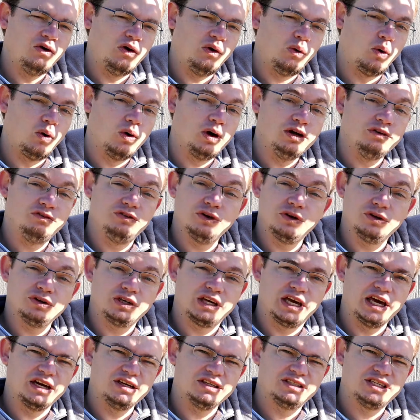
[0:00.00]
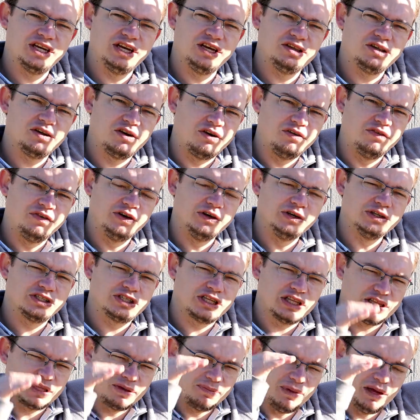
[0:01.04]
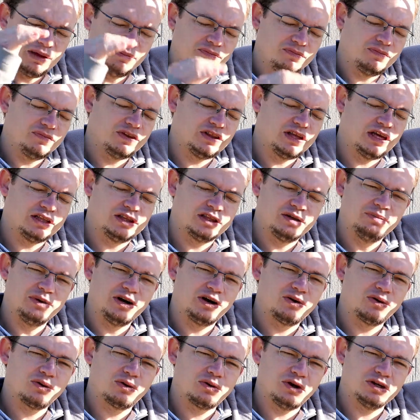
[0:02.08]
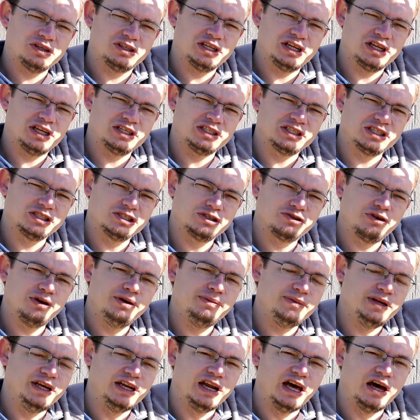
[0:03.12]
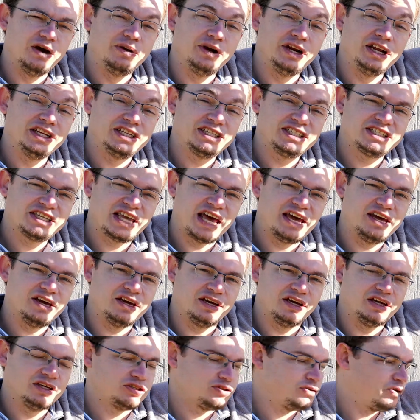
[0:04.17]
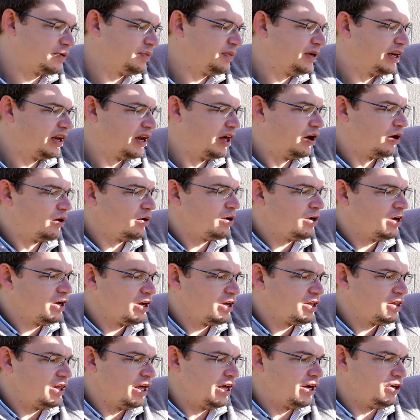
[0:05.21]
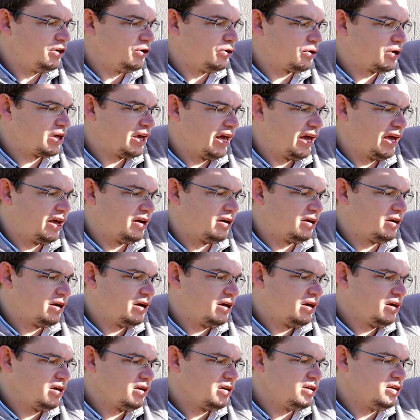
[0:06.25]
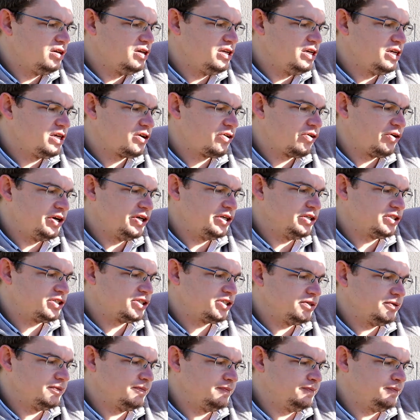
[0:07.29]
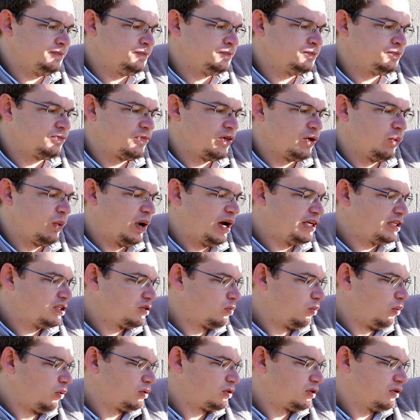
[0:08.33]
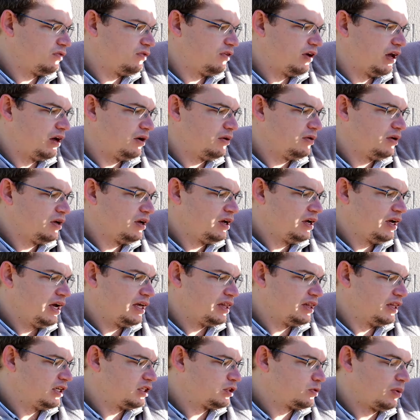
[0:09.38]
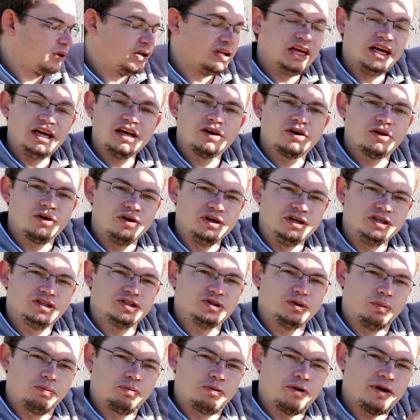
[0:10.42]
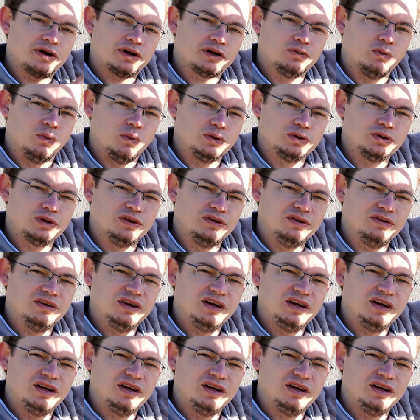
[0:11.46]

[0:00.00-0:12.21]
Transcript: Or if you get seeing the reverse, that the mineral content is extremely low and it's staying extremely low, then you can decrease the wastewater flow, and this will increase your product water.